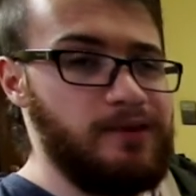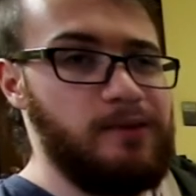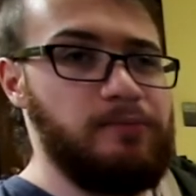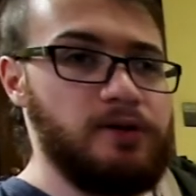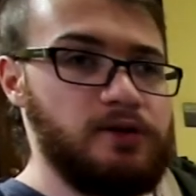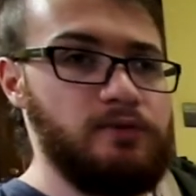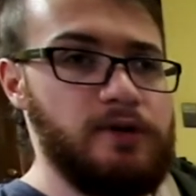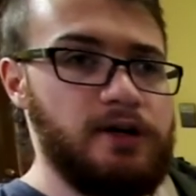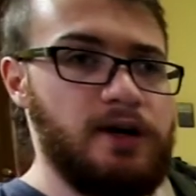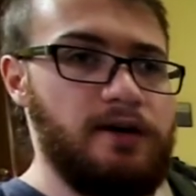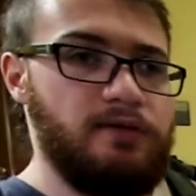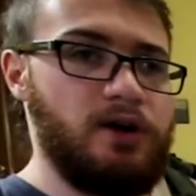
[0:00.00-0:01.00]
but I'll put the rear
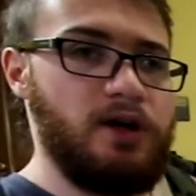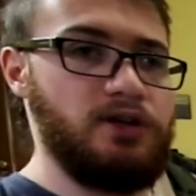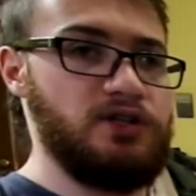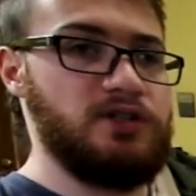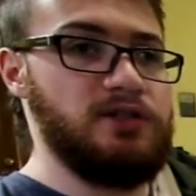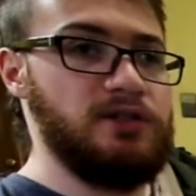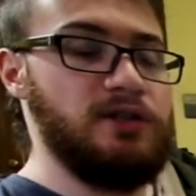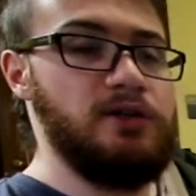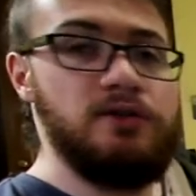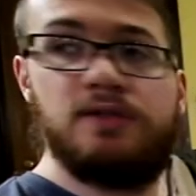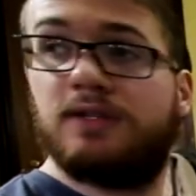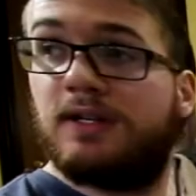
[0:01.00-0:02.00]
cover on just
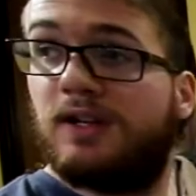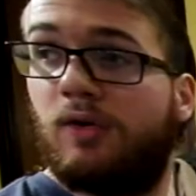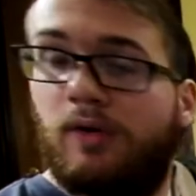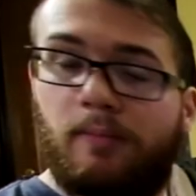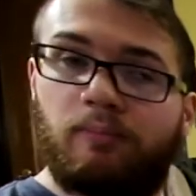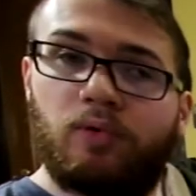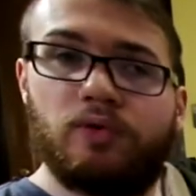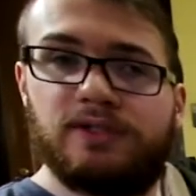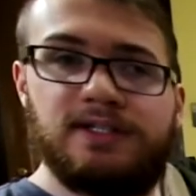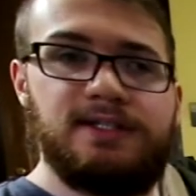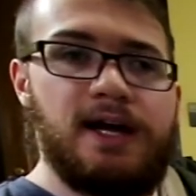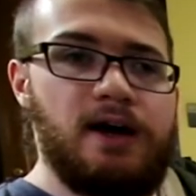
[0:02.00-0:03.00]
loose because I don't want to bolt
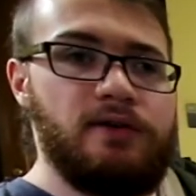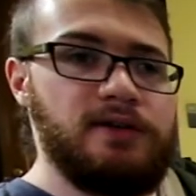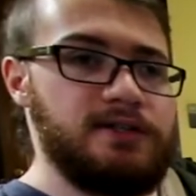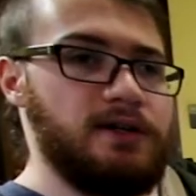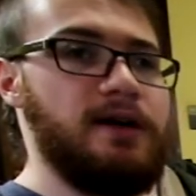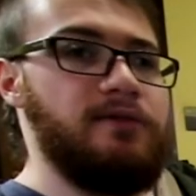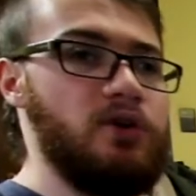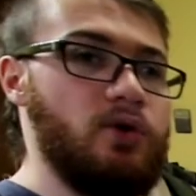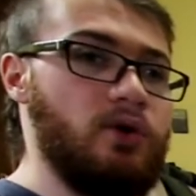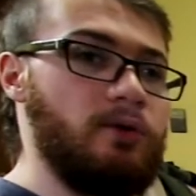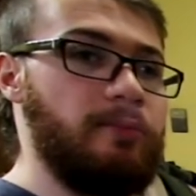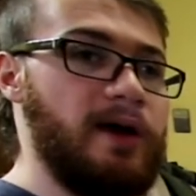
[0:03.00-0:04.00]
it down until I have the
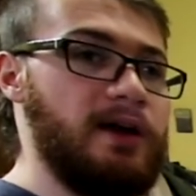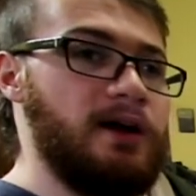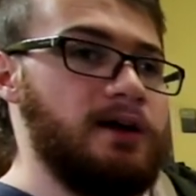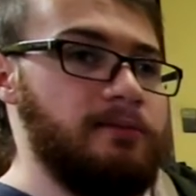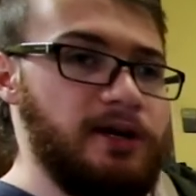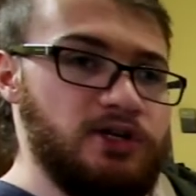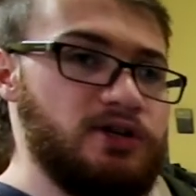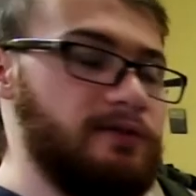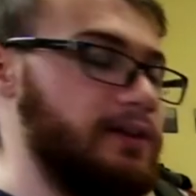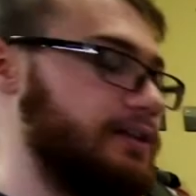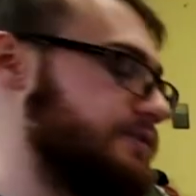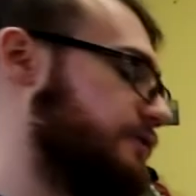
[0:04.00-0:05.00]
oil pan on to make sure
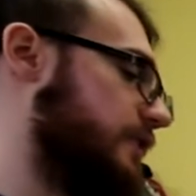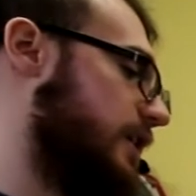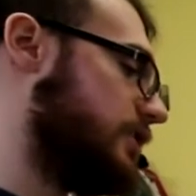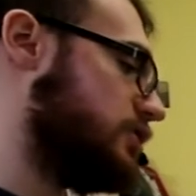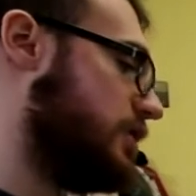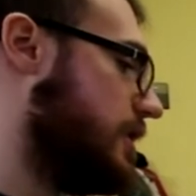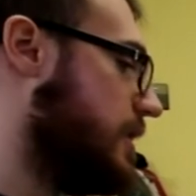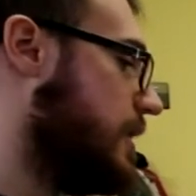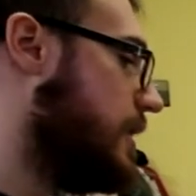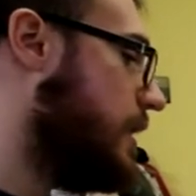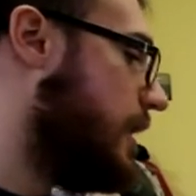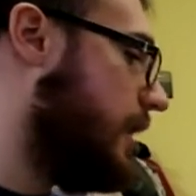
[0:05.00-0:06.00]
everything's flush.
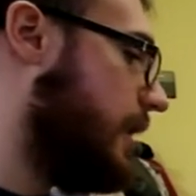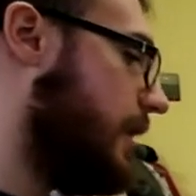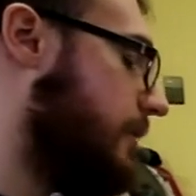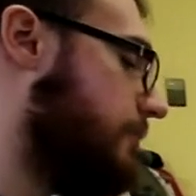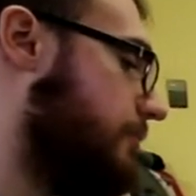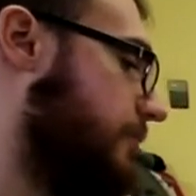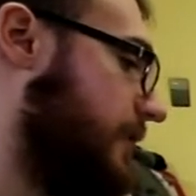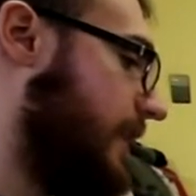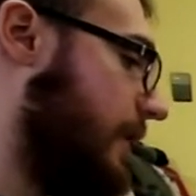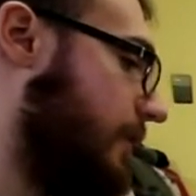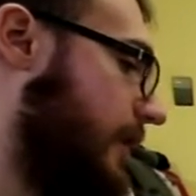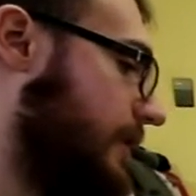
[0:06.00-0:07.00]
But
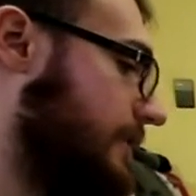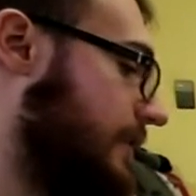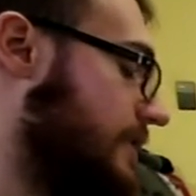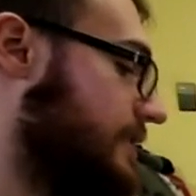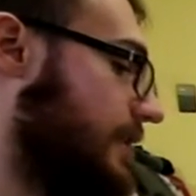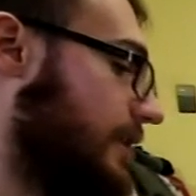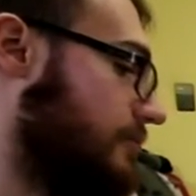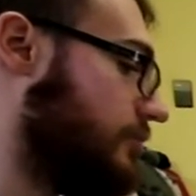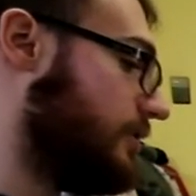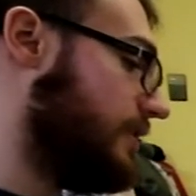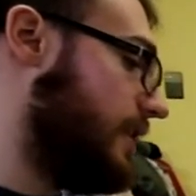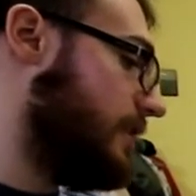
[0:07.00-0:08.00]
that way at least I can
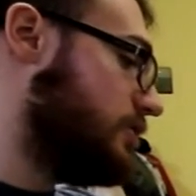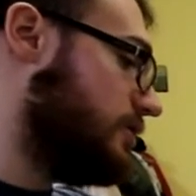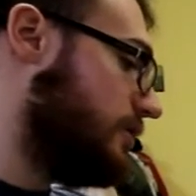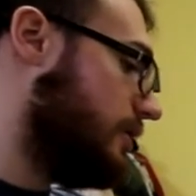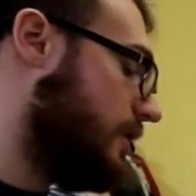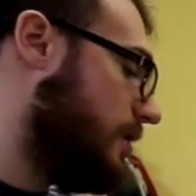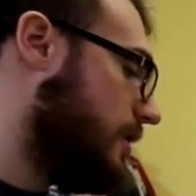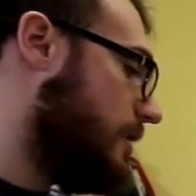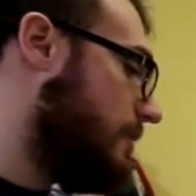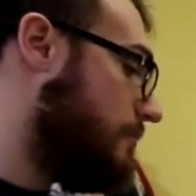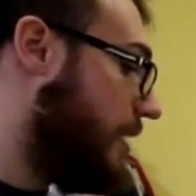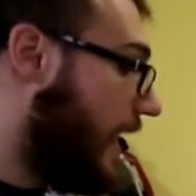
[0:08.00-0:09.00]
put the engine
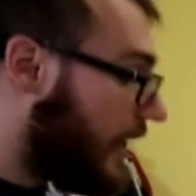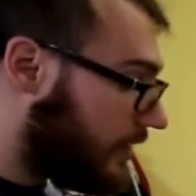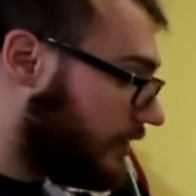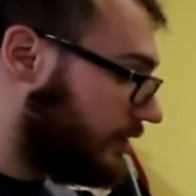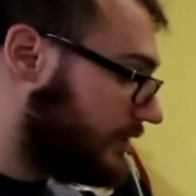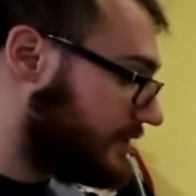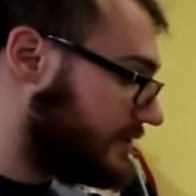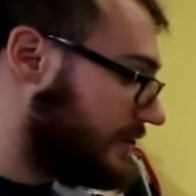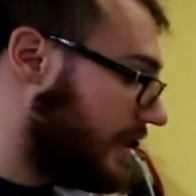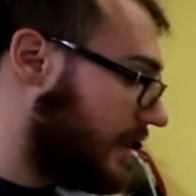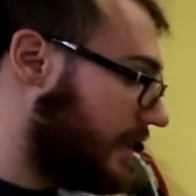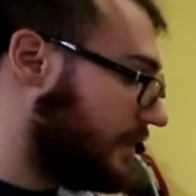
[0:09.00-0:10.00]
back on the
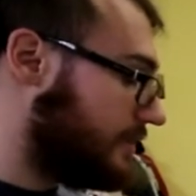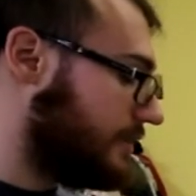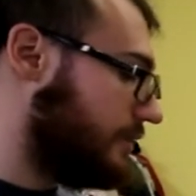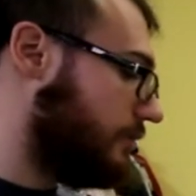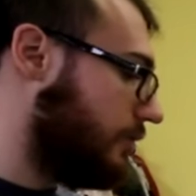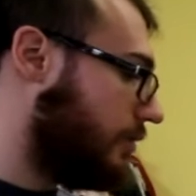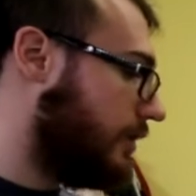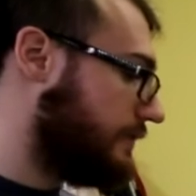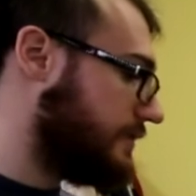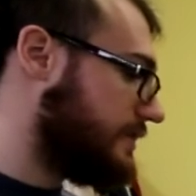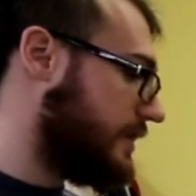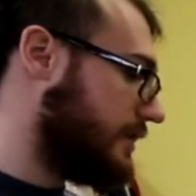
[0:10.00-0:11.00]
stand, and then we won't
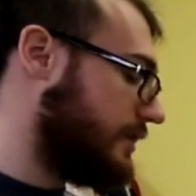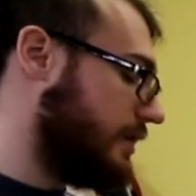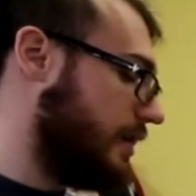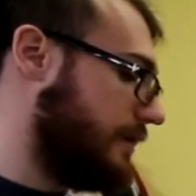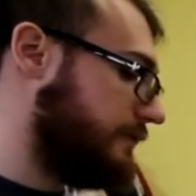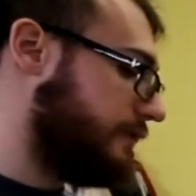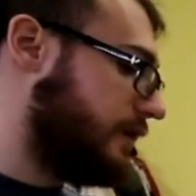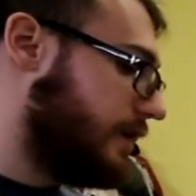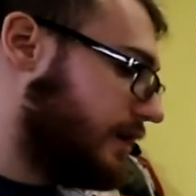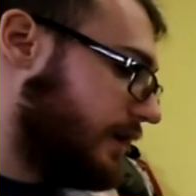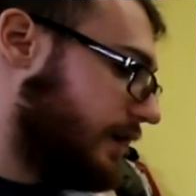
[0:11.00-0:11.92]
have to take it off.